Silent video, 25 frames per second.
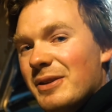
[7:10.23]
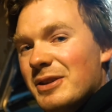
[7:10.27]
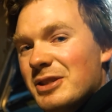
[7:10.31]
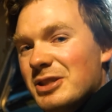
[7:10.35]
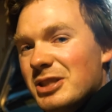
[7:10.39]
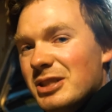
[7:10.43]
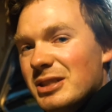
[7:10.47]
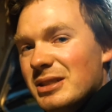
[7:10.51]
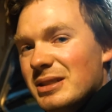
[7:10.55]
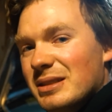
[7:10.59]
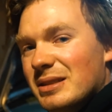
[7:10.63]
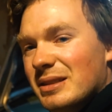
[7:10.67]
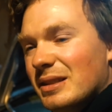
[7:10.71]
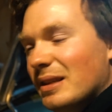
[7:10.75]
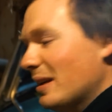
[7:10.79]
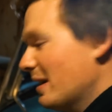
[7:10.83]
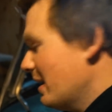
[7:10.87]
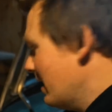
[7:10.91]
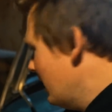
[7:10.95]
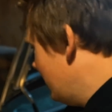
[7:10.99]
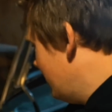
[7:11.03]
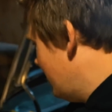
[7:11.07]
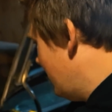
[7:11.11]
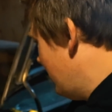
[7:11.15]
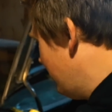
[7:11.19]
inches,
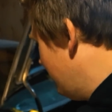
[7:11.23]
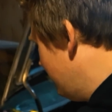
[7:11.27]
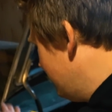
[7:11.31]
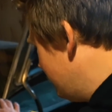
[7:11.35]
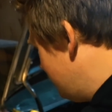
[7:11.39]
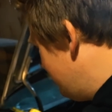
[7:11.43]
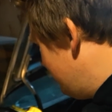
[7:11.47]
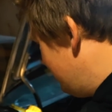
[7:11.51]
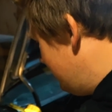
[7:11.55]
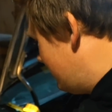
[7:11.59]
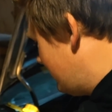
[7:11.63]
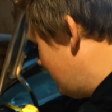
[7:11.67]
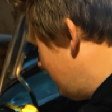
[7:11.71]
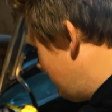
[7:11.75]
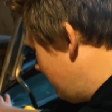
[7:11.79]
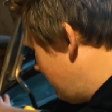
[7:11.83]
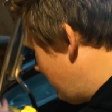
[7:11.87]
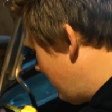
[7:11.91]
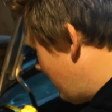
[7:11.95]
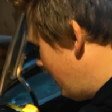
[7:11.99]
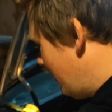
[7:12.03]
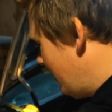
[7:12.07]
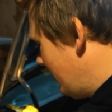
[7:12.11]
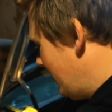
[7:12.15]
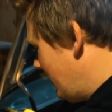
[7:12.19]
and then we'll do some
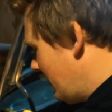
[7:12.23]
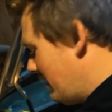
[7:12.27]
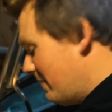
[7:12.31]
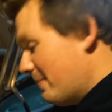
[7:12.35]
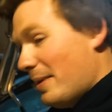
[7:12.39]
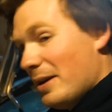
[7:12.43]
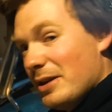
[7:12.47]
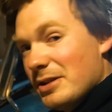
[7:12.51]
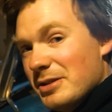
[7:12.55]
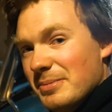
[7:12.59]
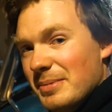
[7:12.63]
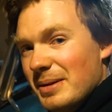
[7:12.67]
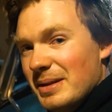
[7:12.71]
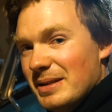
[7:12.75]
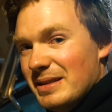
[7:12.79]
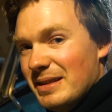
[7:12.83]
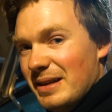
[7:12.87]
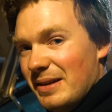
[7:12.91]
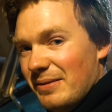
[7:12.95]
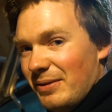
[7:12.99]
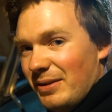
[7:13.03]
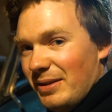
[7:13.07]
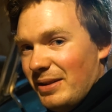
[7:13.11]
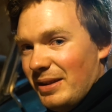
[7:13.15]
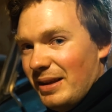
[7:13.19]
body line measurements and
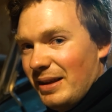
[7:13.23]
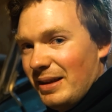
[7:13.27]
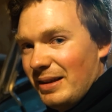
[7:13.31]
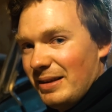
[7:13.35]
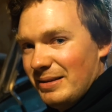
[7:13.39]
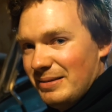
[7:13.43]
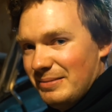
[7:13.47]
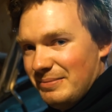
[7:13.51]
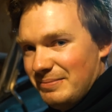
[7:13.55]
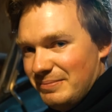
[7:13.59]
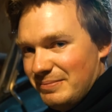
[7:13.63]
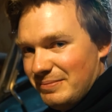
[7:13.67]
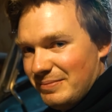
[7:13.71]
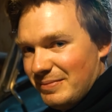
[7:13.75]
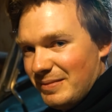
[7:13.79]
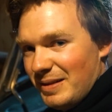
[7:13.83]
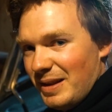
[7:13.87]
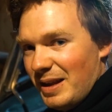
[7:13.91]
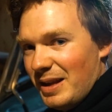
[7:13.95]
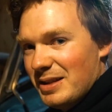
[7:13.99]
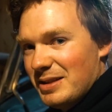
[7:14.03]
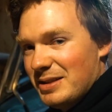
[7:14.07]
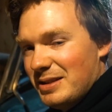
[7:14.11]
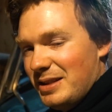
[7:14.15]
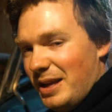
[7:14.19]
everything
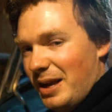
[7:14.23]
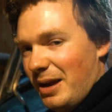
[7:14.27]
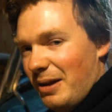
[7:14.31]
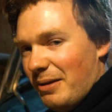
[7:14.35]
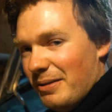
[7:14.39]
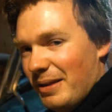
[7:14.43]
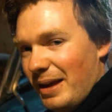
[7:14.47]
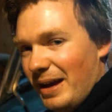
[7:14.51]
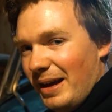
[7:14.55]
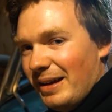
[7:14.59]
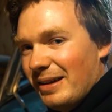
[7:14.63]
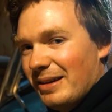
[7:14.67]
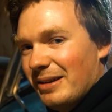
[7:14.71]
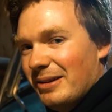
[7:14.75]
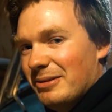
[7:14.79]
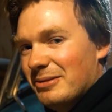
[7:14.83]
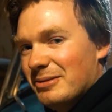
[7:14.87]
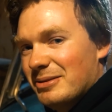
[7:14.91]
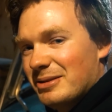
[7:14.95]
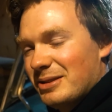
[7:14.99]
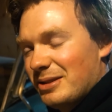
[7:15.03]
and see how that goes.